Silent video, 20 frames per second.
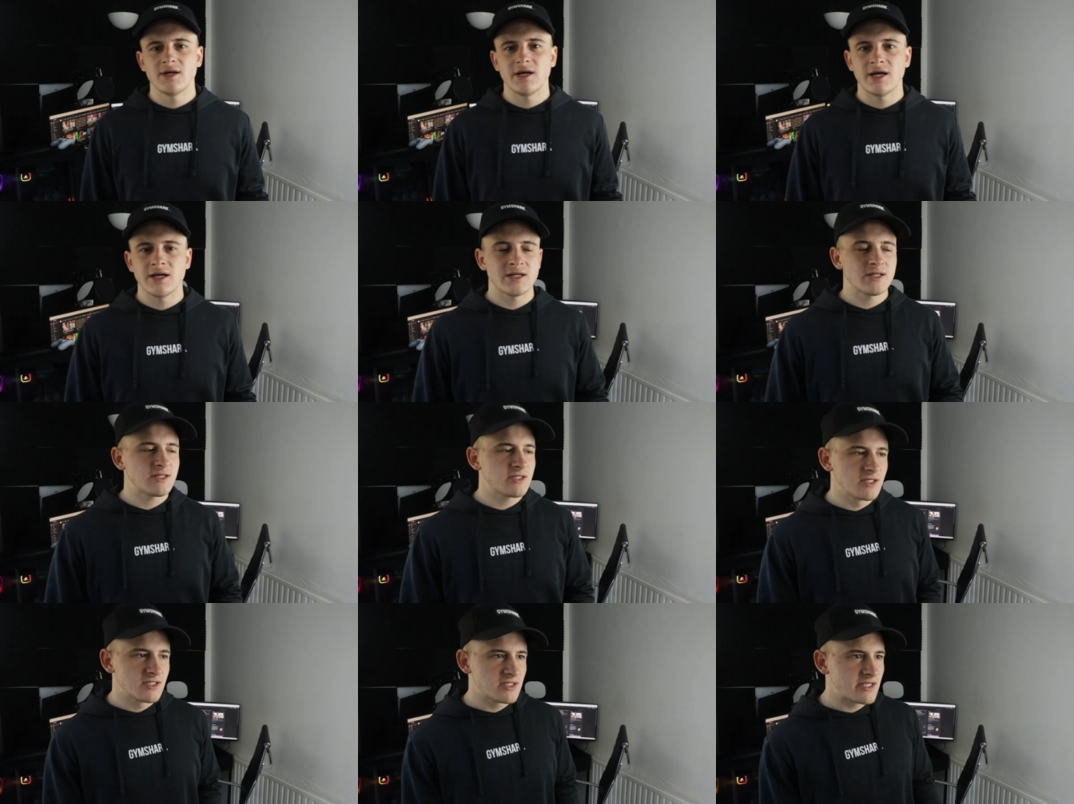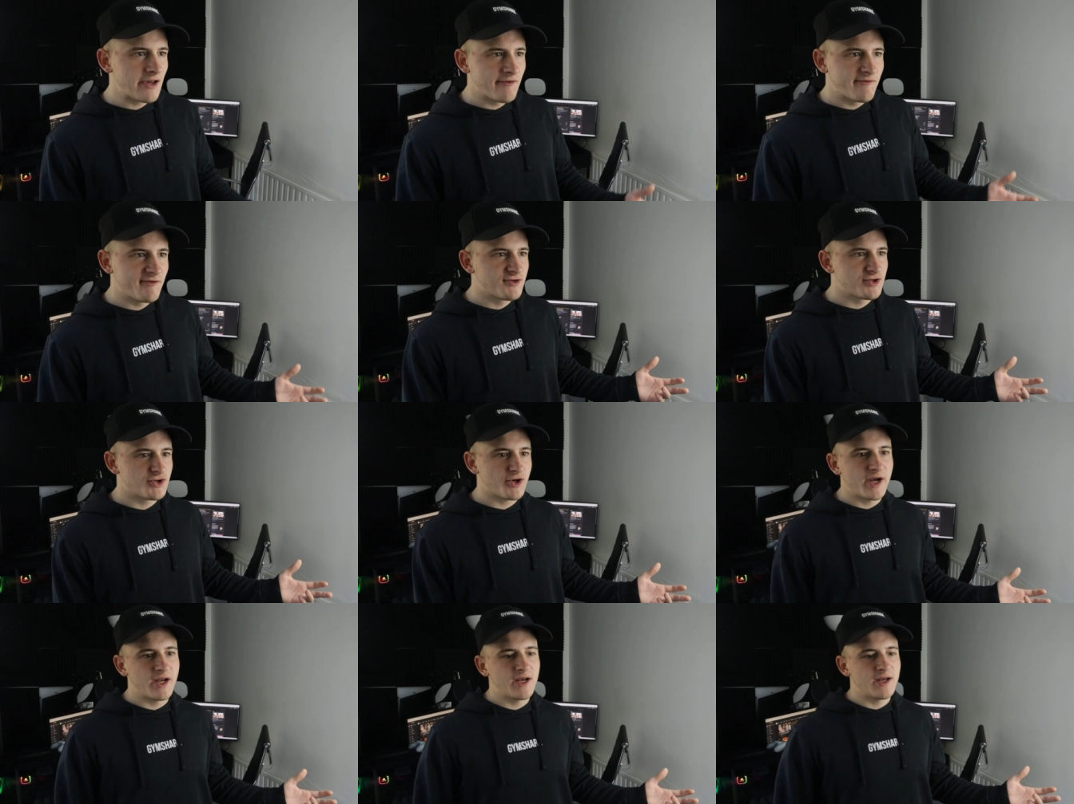And that's the same with
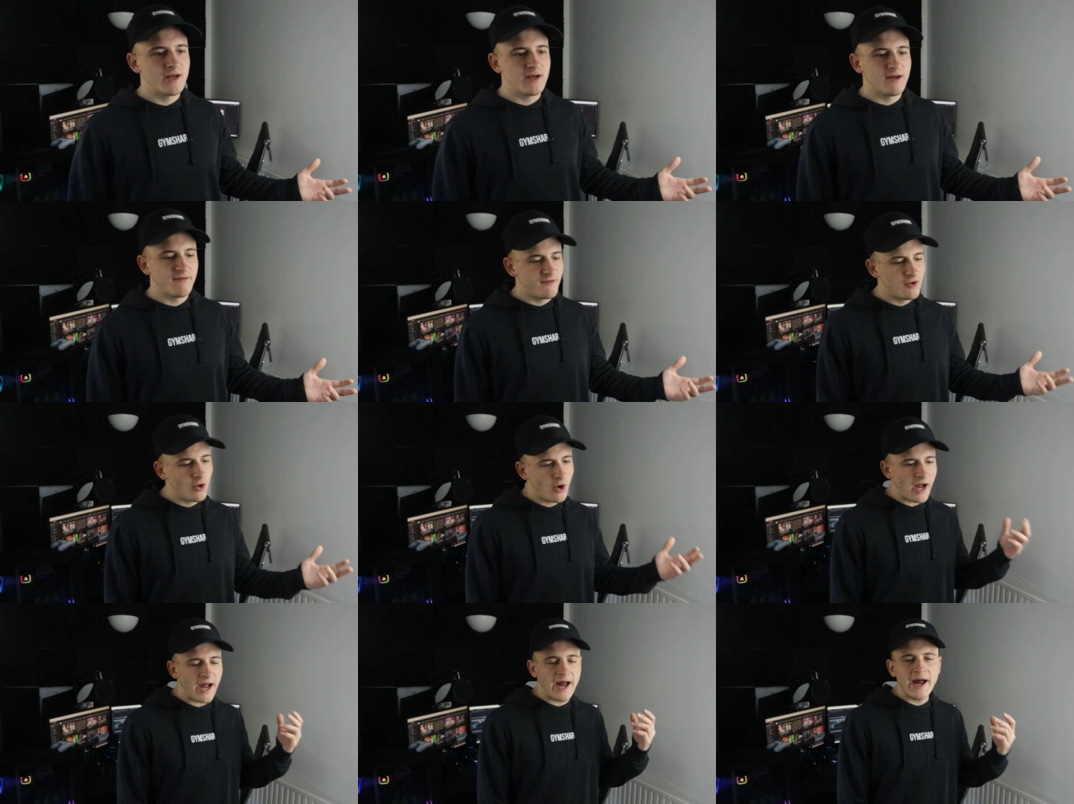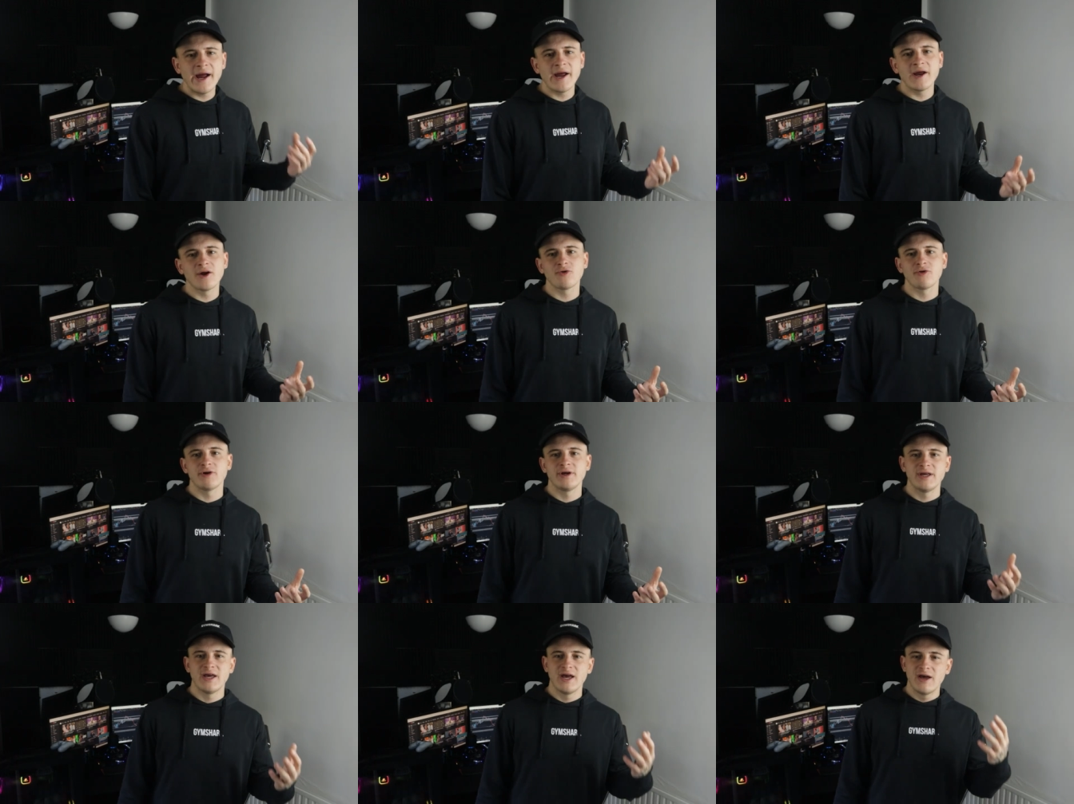trading. If you're
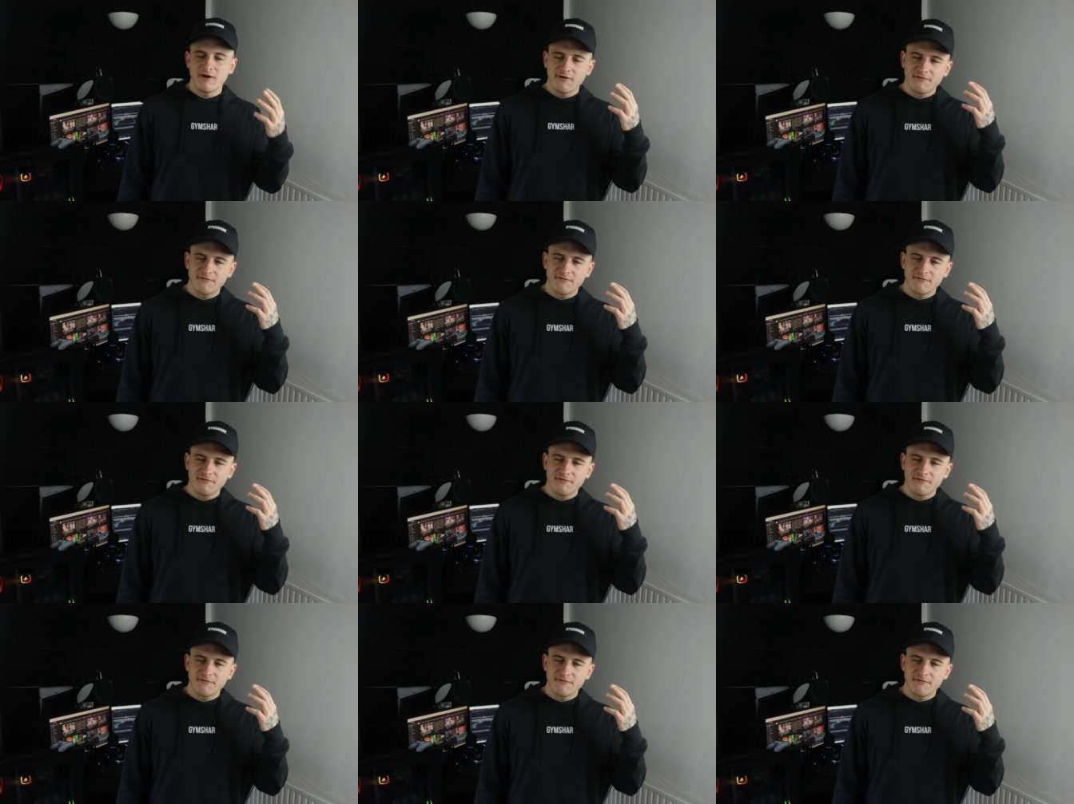angry,